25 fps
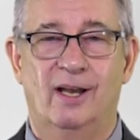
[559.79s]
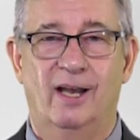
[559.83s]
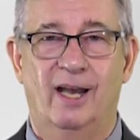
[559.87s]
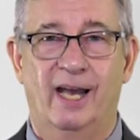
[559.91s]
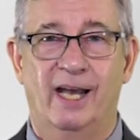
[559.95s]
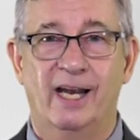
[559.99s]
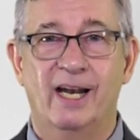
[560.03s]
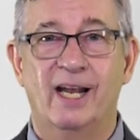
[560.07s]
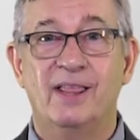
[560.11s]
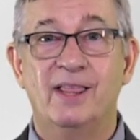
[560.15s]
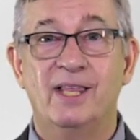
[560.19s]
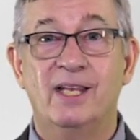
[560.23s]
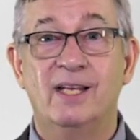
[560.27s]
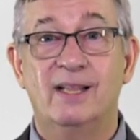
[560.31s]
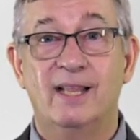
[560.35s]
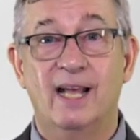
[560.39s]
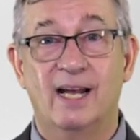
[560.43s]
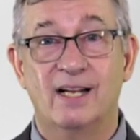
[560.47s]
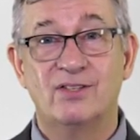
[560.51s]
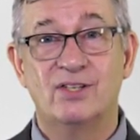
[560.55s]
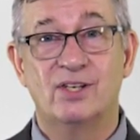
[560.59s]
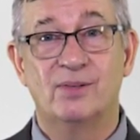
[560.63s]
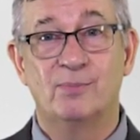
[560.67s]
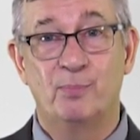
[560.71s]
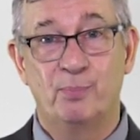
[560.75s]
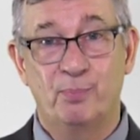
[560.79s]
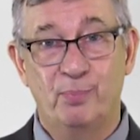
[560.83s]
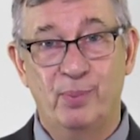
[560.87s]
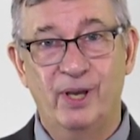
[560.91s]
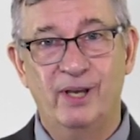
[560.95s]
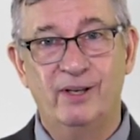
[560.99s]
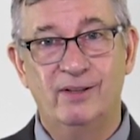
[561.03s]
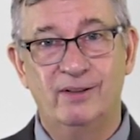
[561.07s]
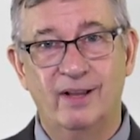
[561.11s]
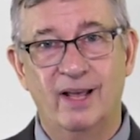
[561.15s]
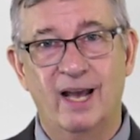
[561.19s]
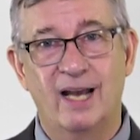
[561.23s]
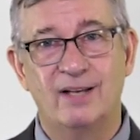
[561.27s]
And I think that's a
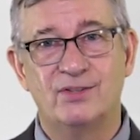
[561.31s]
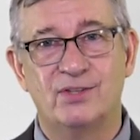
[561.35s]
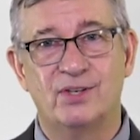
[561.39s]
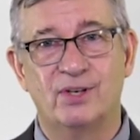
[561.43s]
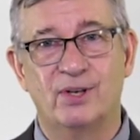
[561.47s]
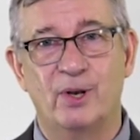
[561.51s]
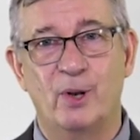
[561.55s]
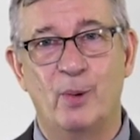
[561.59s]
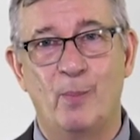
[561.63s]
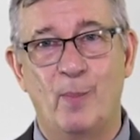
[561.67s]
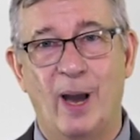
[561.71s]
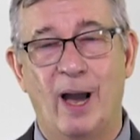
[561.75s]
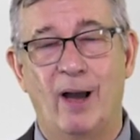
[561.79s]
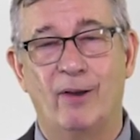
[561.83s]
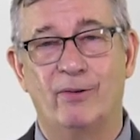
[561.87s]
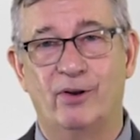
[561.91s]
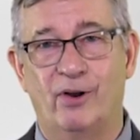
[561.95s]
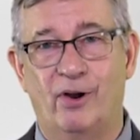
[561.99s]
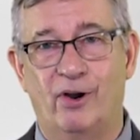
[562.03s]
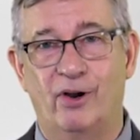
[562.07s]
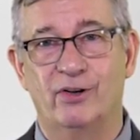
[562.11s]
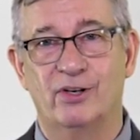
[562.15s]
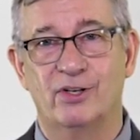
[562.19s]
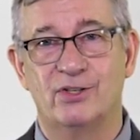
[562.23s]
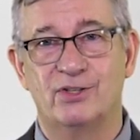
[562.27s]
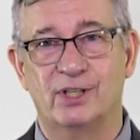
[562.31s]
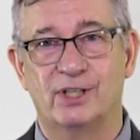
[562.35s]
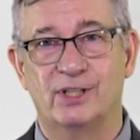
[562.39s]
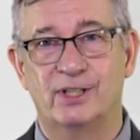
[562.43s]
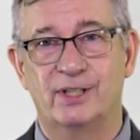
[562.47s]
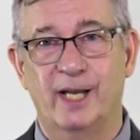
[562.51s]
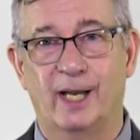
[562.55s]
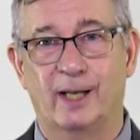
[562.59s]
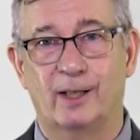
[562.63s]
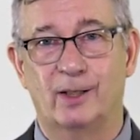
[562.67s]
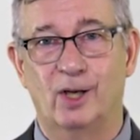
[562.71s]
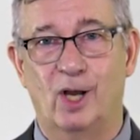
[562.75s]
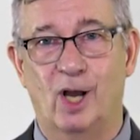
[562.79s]
big lesson about harnessing
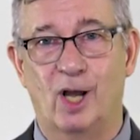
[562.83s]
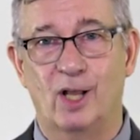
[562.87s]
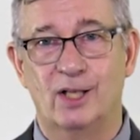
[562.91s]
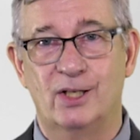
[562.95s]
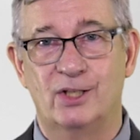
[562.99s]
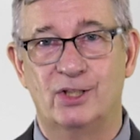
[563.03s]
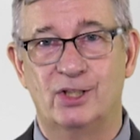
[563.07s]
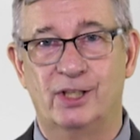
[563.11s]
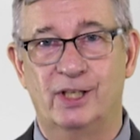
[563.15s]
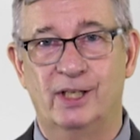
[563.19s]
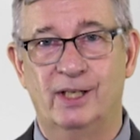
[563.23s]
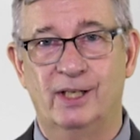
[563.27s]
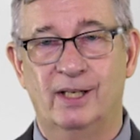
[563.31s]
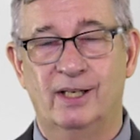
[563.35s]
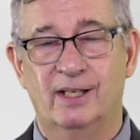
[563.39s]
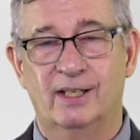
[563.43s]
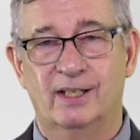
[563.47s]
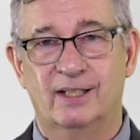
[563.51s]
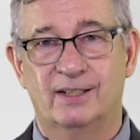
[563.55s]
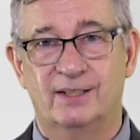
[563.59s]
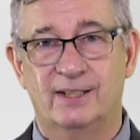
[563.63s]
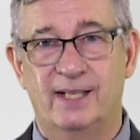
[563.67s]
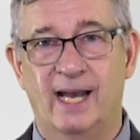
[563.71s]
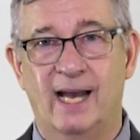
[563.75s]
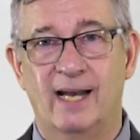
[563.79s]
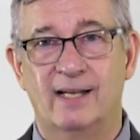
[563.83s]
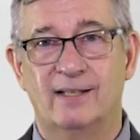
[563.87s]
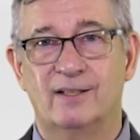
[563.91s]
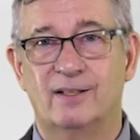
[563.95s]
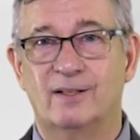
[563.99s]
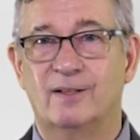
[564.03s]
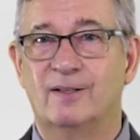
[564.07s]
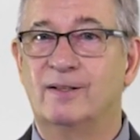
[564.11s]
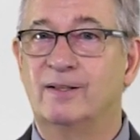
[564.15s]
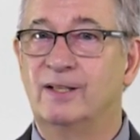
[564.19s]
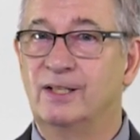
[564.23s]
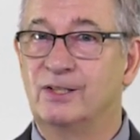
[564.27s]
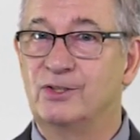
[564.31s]
technology is that
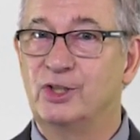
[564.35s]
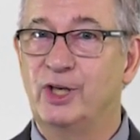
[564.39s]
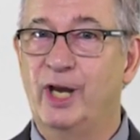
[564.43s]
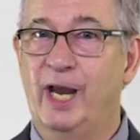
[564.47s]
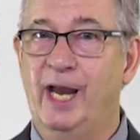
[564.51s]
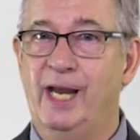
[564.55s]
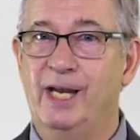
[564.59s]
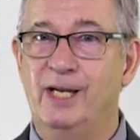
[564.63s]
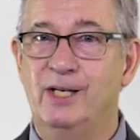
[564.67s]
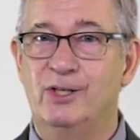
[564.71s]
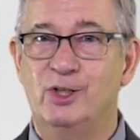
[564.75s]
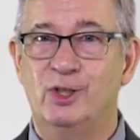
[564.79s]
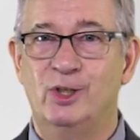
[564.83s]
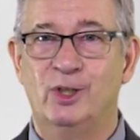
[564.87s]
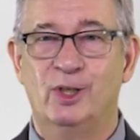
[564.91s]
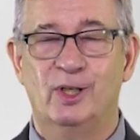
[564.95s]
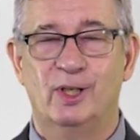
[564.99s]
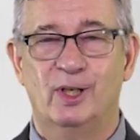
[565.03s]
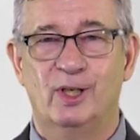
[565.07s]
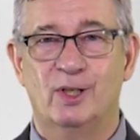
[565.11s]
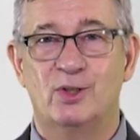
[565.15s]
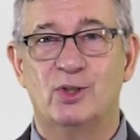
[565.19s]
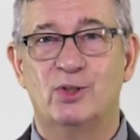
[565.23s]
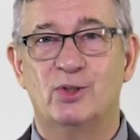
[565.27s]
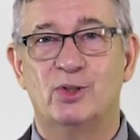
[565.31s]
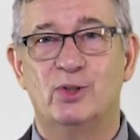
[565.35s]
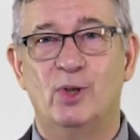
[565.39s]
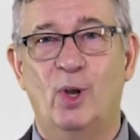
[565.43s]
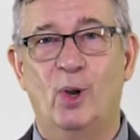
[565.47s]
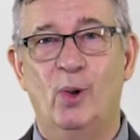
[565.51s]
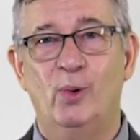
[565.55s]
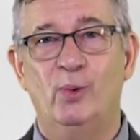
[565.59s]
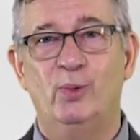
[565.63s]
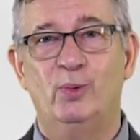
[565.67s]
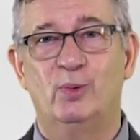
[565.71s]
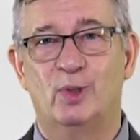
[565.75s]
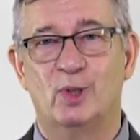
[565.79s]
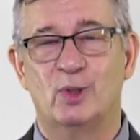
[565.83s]
the change is
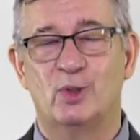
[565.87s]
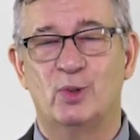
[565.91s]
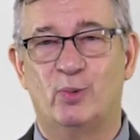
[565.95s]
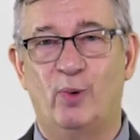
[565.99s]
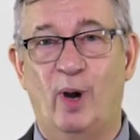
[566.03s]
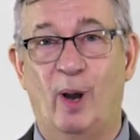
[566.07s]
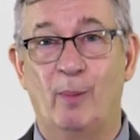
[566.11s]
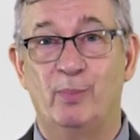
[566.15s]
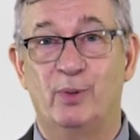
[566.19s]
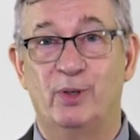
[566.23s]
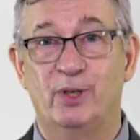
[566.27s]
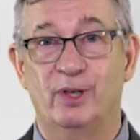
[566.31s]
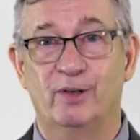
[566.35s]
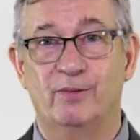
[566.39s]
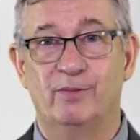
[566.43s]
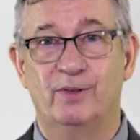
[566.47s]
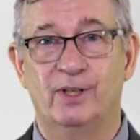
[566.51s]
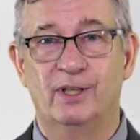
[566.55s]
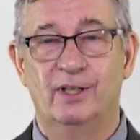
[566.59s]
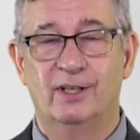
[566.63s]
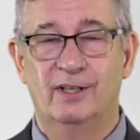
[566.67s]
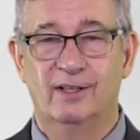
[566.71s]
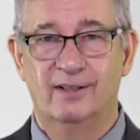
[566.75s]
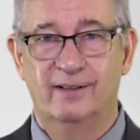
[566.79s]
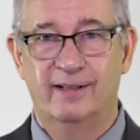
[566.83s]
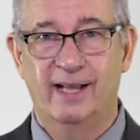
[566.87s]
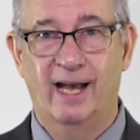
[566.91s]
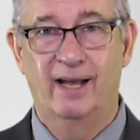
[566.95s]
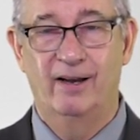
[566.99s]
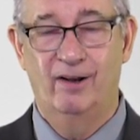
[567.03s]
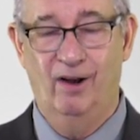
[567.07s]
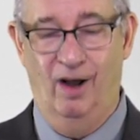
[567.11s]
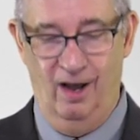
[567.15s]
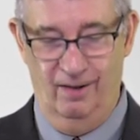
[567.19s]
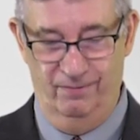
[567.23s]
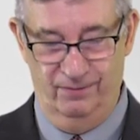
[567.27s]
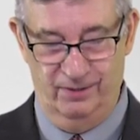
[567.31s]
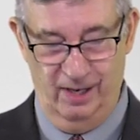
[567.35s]
so disruptive
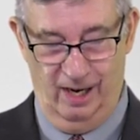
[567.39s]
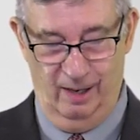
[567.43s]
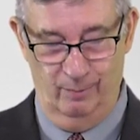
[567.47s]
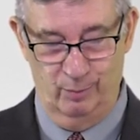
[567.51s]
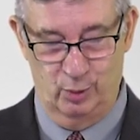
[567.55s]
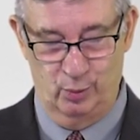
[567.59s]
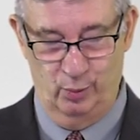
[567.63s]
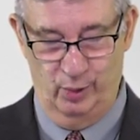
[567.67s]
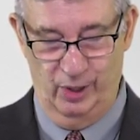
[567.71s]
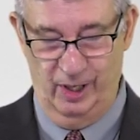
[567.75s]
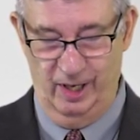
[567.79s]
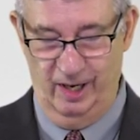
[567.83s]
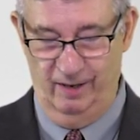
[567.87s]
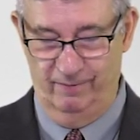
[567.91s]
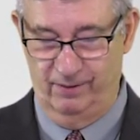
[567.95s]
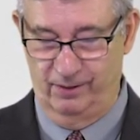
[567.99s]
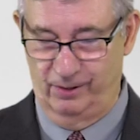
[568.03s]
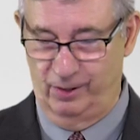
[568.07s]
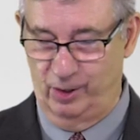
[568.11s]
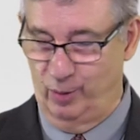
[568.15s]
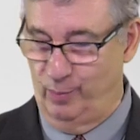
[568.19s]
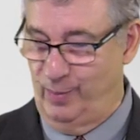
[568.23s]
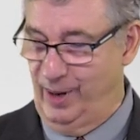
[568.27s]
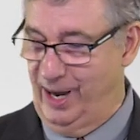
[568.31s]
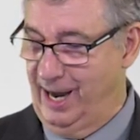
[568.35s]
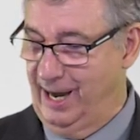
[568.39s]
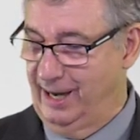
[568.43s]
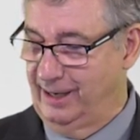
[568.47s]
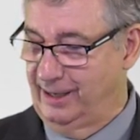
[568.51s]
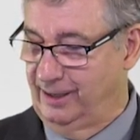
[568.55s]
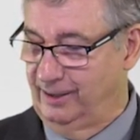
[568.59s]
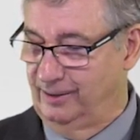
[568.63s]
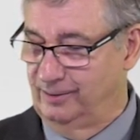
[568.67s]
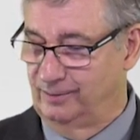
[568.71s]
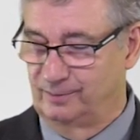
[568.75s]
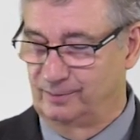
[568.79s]
that oftentimes we never go back.